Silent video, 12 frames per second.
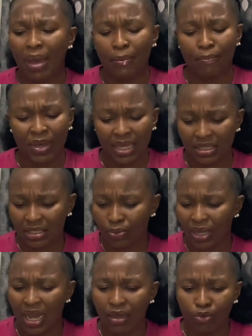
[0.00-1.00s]
my best.
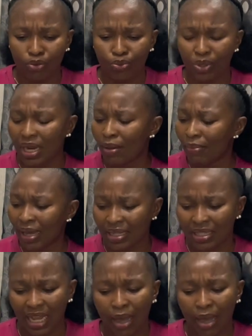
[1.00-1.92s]
Whether good, whether bad,